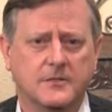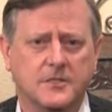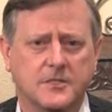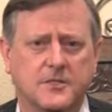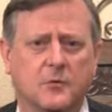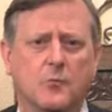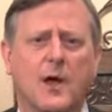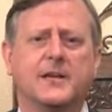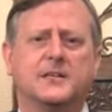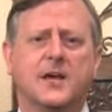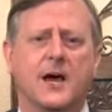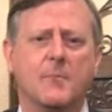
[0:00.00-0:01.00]
just the
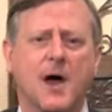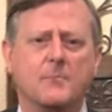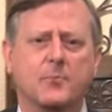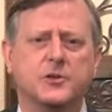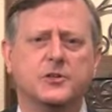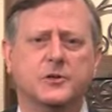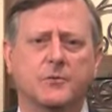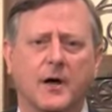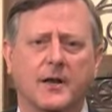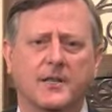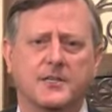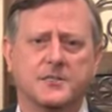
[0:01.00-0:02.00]
right time I put you
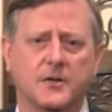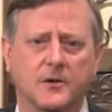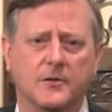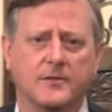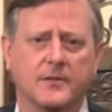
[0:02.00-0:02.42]
on this earth.